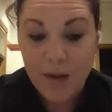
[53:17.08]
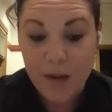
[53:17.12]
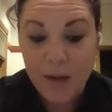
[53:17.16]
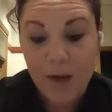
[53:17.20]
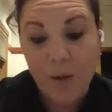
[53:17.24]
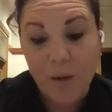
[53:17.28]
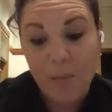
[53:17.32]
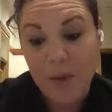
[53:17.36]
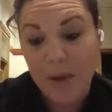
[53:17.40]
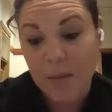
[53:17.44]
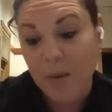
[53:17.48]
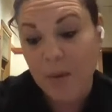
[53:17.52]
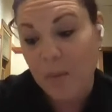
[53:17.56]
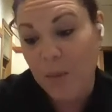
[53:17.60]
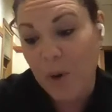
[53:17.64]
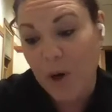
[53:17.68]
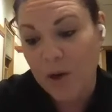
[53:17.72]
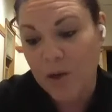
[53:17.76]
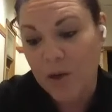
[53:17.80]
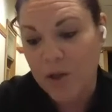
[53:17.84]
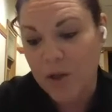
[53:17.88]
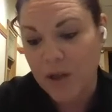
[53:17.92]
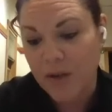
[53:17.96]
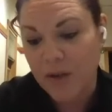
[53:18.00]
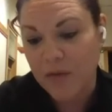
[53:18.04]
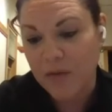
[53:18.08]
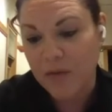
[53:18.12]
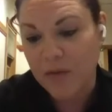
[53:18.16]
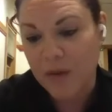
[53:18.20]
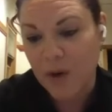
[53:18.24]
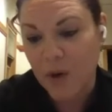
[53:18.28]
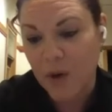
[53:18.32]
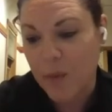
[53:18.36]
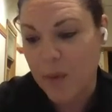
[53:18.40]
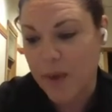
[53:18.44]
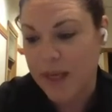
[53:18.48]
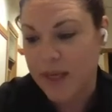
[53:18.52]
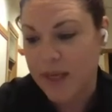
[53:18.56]
maybe partially
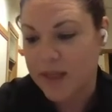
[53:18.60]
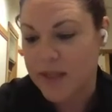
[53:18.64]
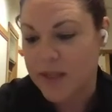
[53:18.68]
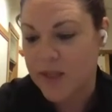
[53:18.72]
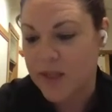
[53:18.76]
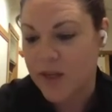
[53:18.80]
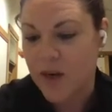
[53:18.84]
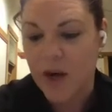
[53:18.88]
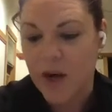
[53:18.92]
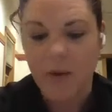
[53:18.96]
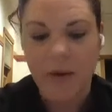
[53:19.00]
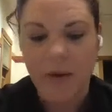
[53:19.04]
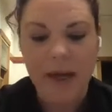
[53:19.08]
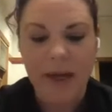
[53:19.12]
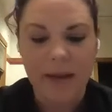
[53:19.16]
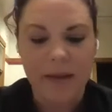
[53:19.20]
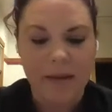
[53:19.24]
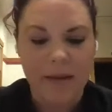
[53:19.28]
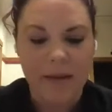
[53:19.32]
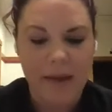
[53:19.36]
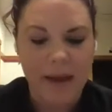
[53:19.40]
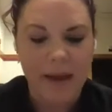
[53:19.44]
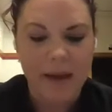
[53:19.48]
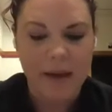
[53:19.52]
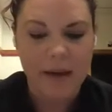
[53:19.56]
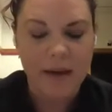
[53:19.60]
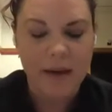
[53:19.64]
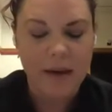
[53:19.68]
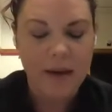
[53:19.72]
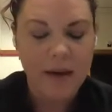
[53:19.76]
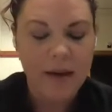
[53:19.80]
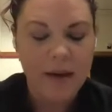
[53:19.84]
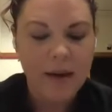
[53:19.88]
fear-based, knowing that